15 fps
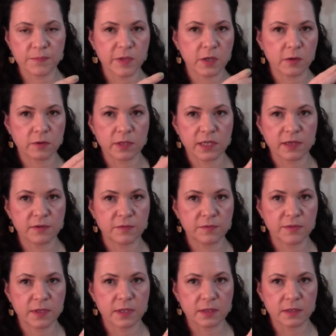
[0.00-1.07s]
you know,
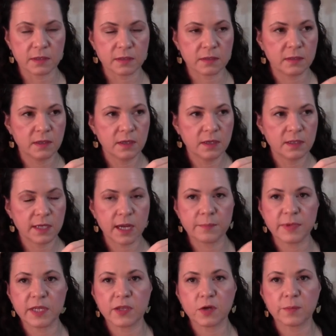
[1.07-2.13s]
give the
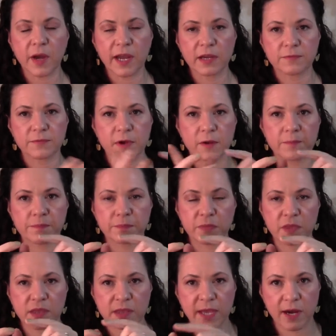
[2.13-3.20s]
company that you're buying from
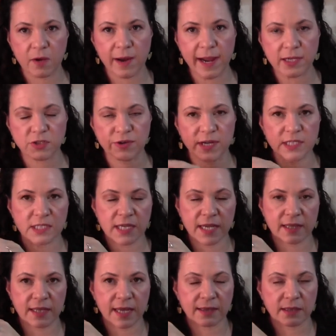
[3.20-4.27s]
their address,
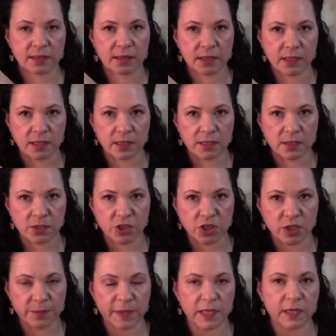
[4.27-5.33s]
and then the
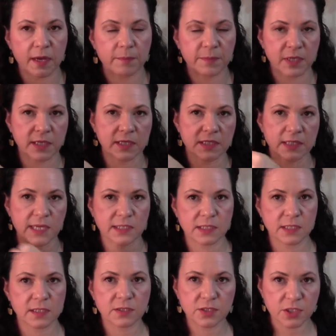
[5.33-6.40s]
shipping company
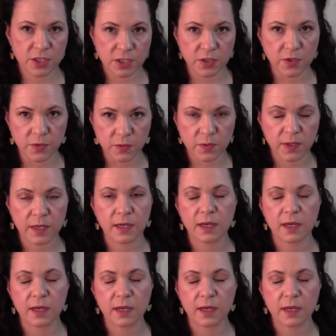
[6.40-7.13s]
sends it to you.